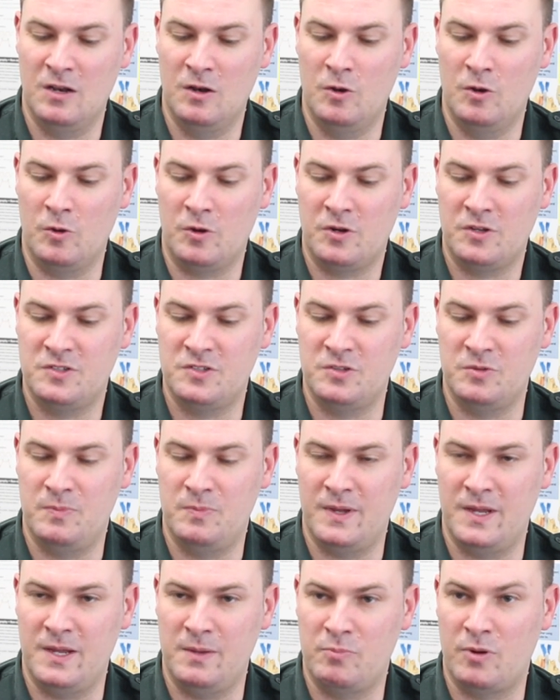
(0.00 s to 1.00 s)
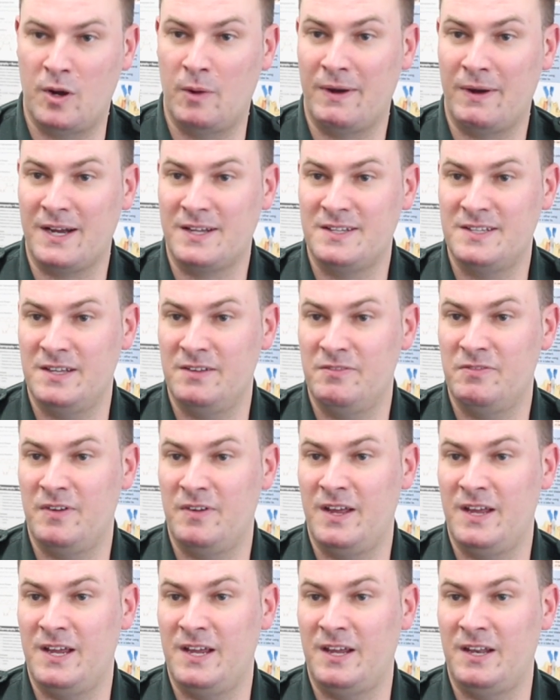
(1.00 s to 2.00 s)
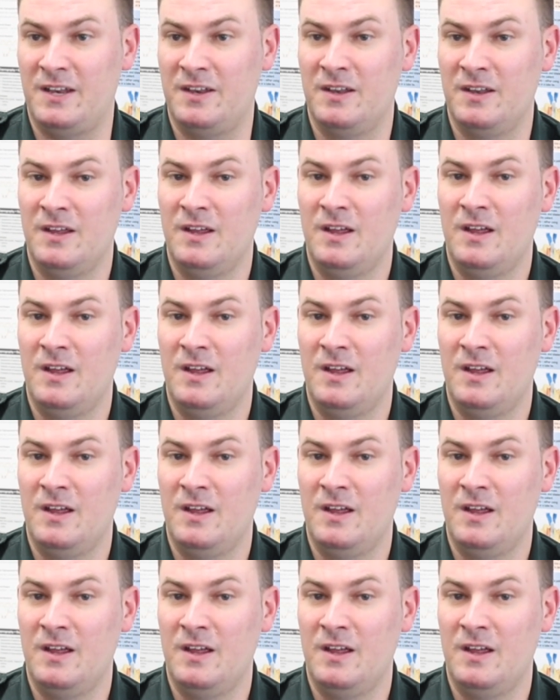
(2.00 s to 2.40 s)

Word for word: looked to be proactive in